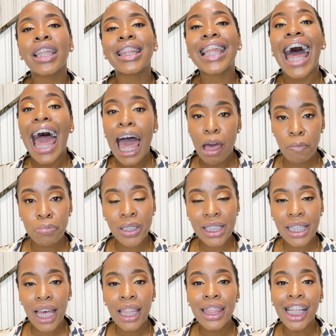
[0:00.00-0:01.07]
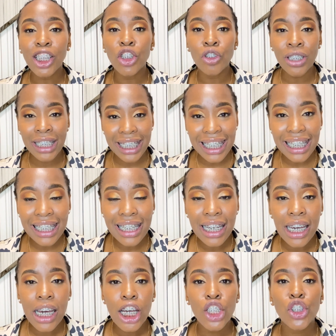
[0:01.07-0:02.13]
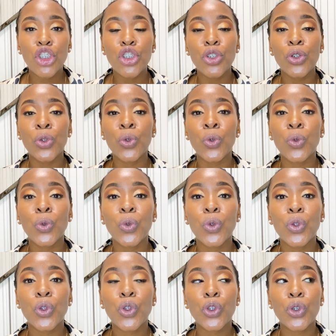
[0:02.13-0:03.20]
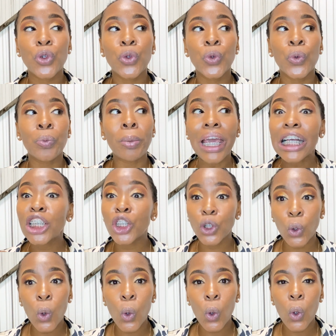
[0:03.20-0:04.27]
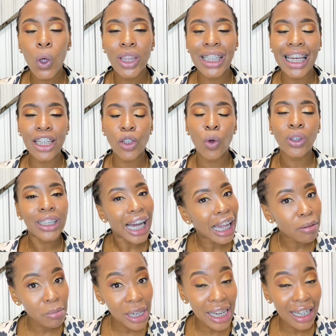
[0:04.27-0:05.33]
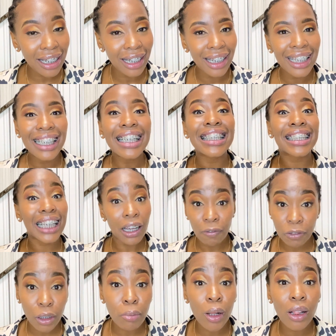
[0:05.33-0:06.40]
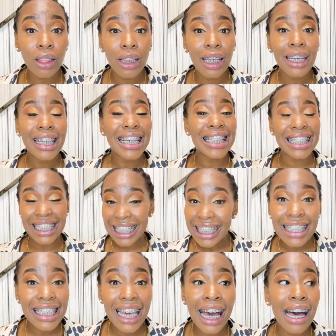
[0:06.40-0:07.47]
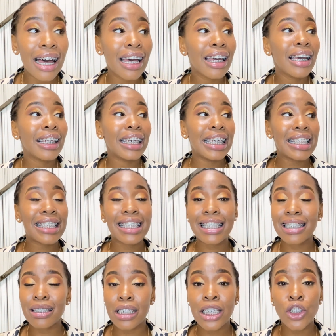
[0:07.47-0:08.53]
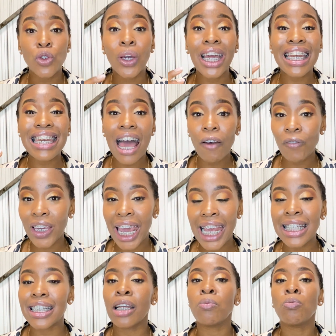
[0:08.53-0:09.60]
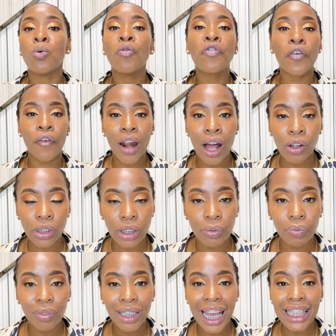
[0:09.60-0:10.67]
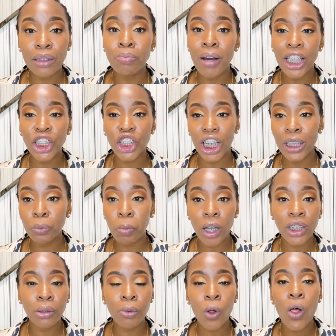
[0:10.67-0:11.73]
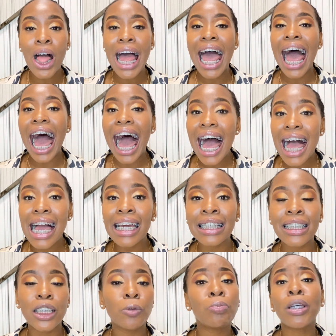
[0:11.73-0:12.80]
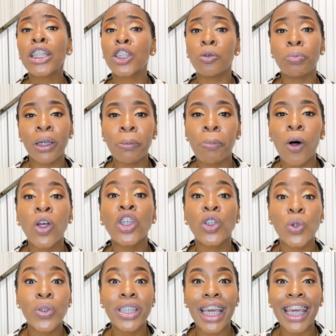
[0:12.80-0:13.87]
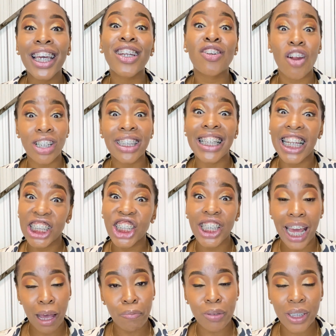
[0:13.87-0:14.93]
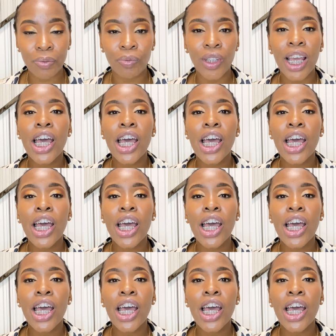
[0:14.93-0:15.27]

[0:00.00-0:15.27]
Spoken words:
The apps that you need to make sure that your time here is comfortable, it's easier, you can navigate and move around as much as possible, and speak to people using translation apps.